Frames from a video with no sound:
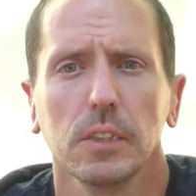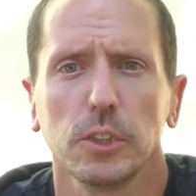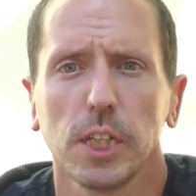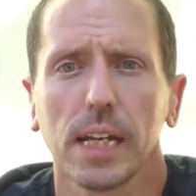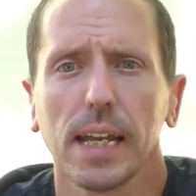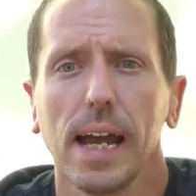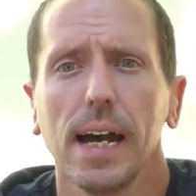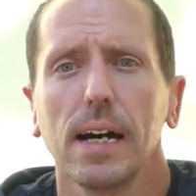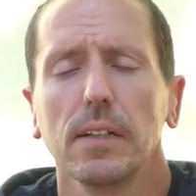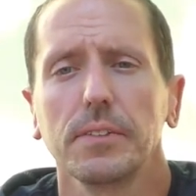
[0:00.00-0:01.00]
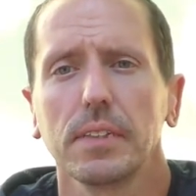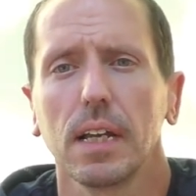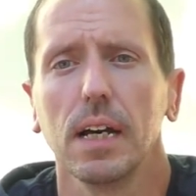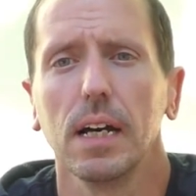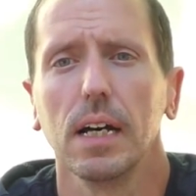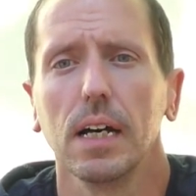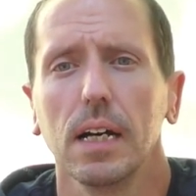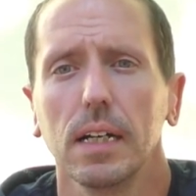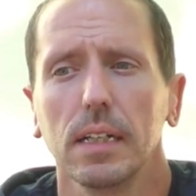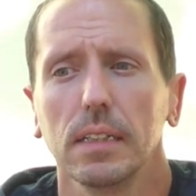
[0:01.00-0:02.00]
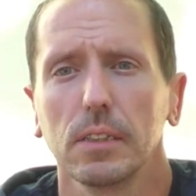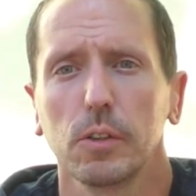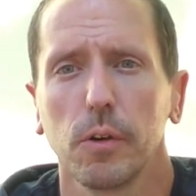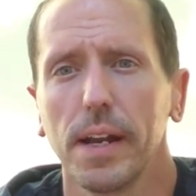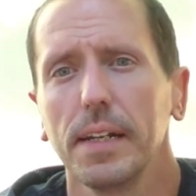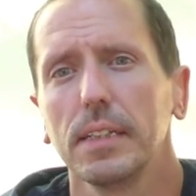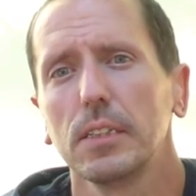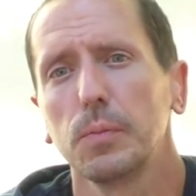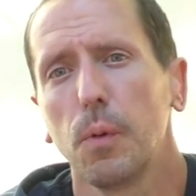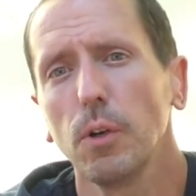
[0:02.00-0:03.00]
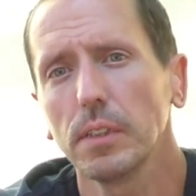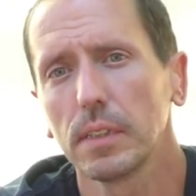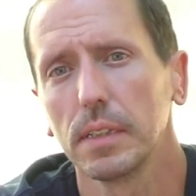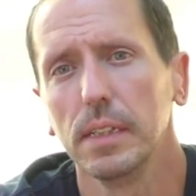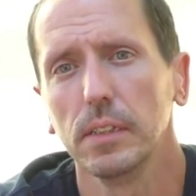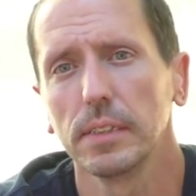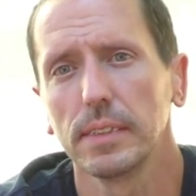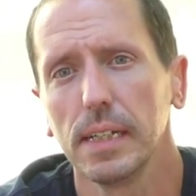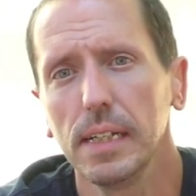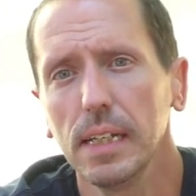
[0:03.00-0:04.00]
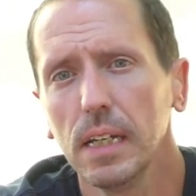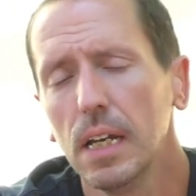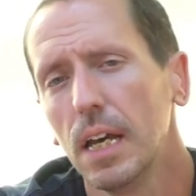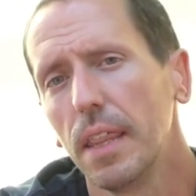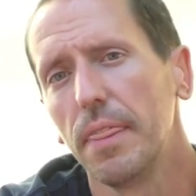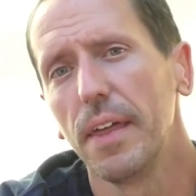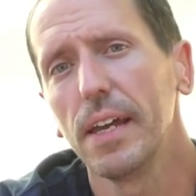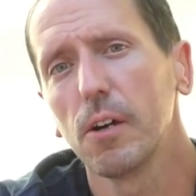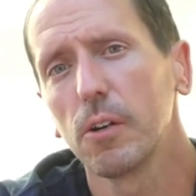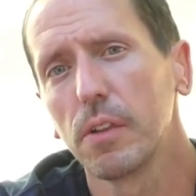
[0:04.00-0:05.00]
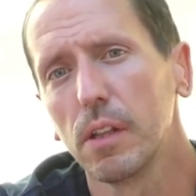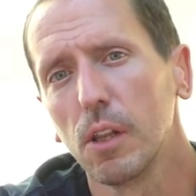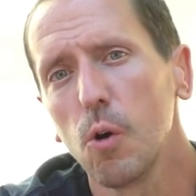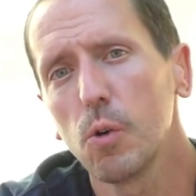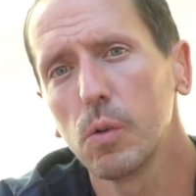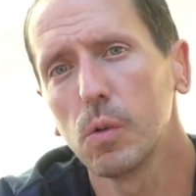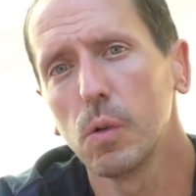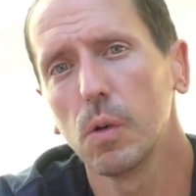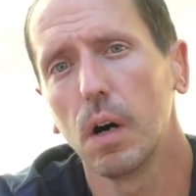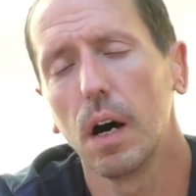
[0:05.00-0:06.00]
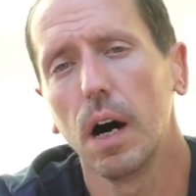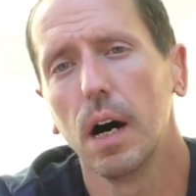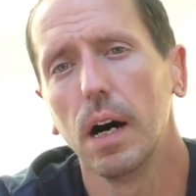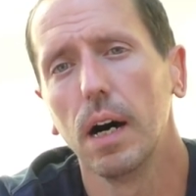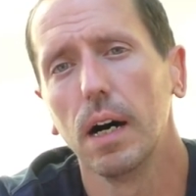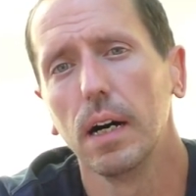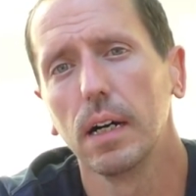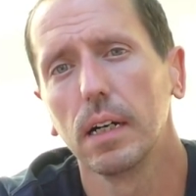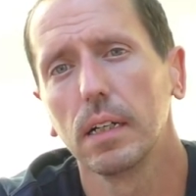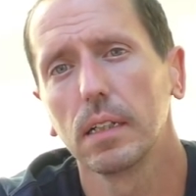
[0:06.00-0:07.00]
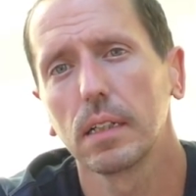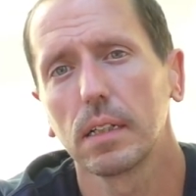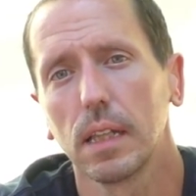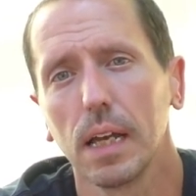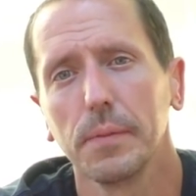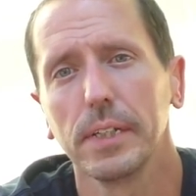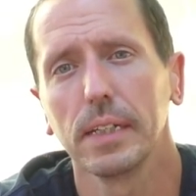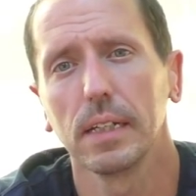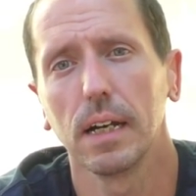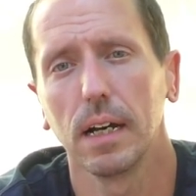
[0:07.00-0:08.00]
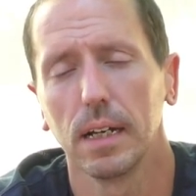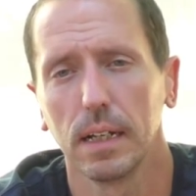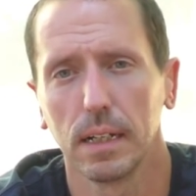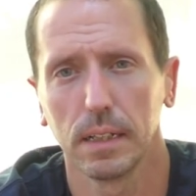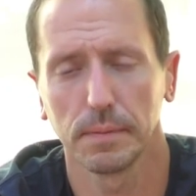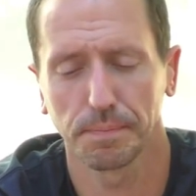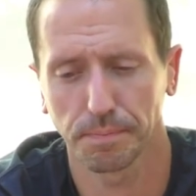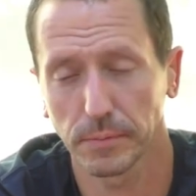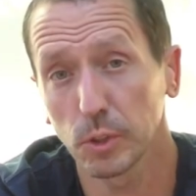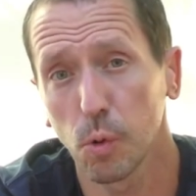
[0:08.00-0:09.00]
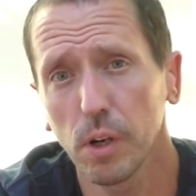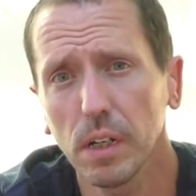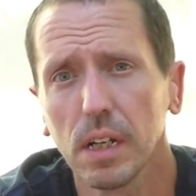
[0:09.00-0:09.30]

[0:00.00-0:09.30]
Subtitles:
check out Granite Sports in Hill City. They are the local climbing store,